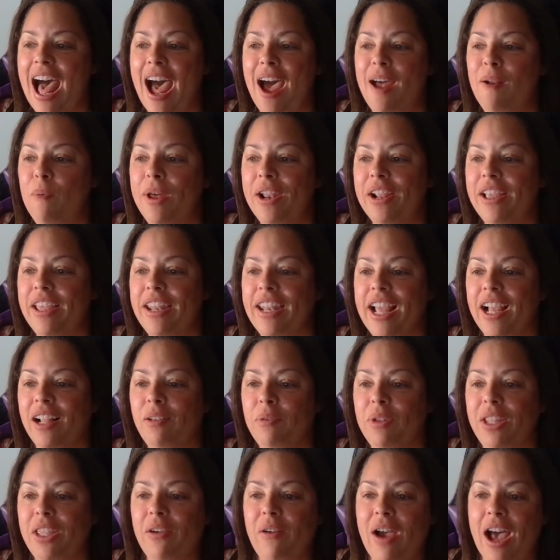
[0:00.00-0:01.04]
I don't wanna
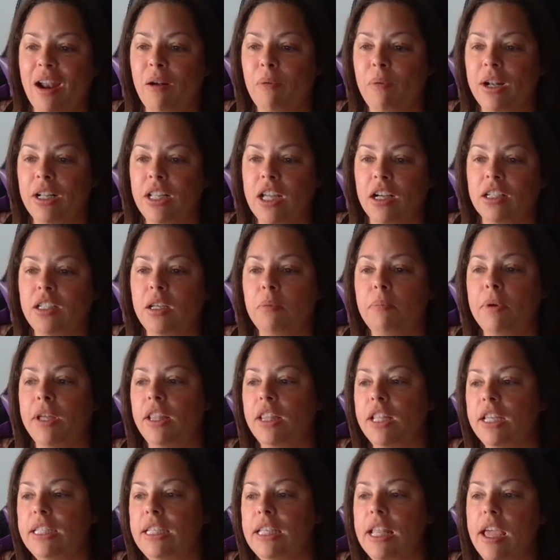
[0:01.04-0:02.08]
connect with you. I don't wanna talk to you.
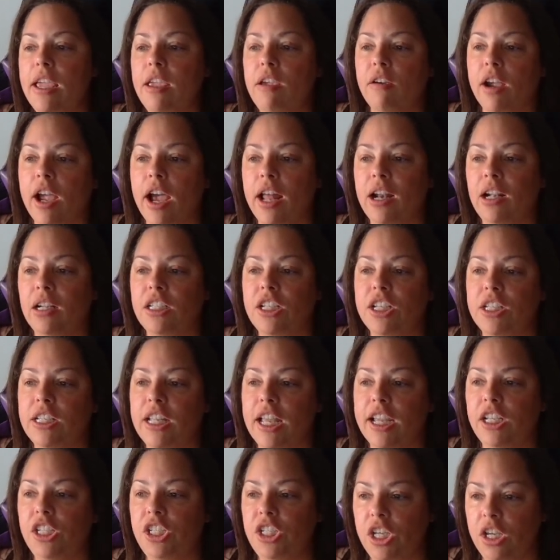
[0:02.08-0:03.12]
But this day, you're kind of
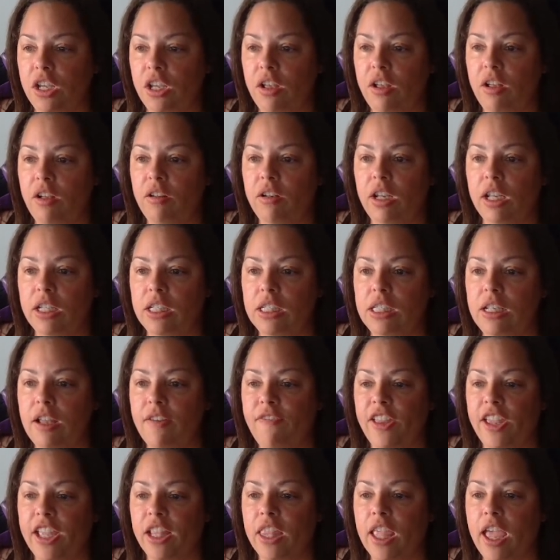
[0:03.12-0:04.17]
just like chilled and
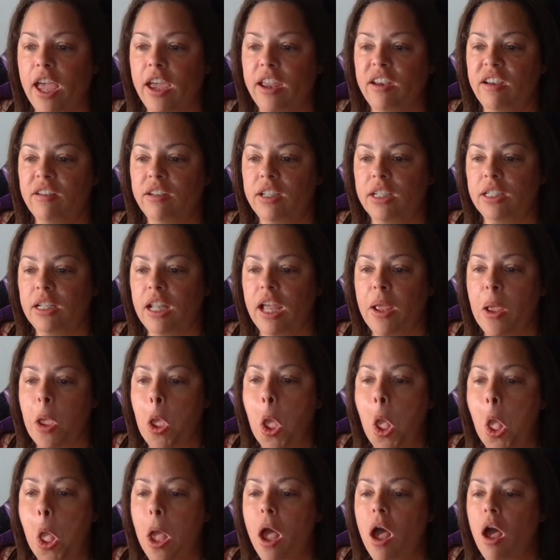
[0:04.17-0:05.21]
stuff like that. you're just like,
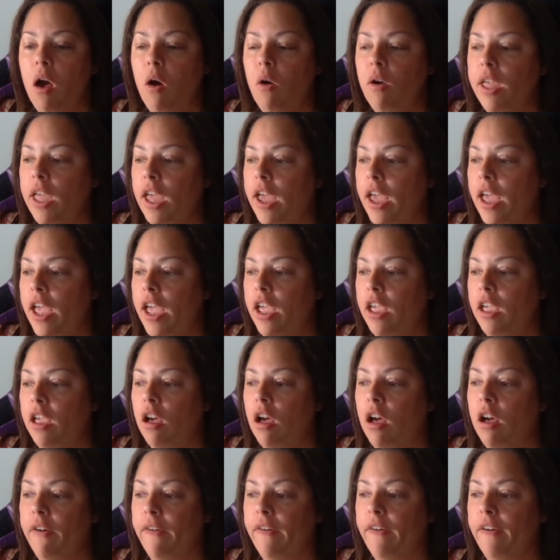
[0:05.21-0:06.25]
Okay,
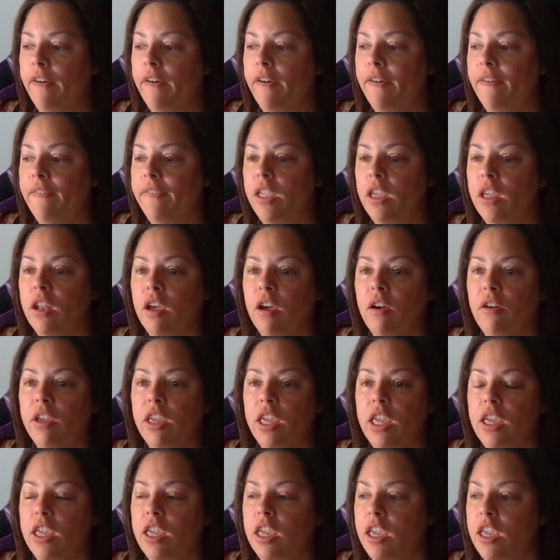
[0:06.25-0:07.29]
uh huh, you know,
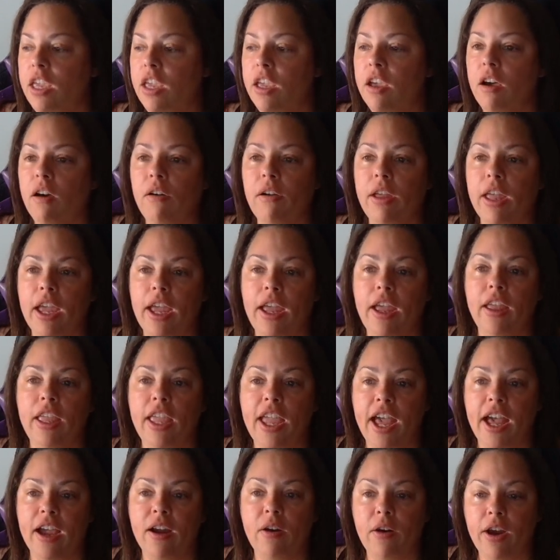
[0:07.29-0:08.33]
Kiki, okay,
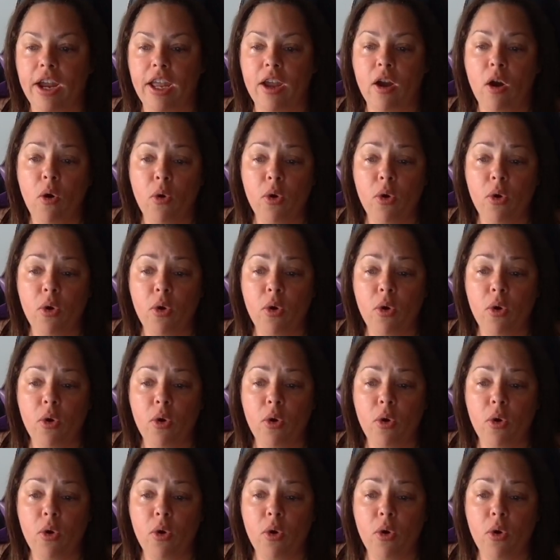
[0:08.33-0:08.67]
yeah, great.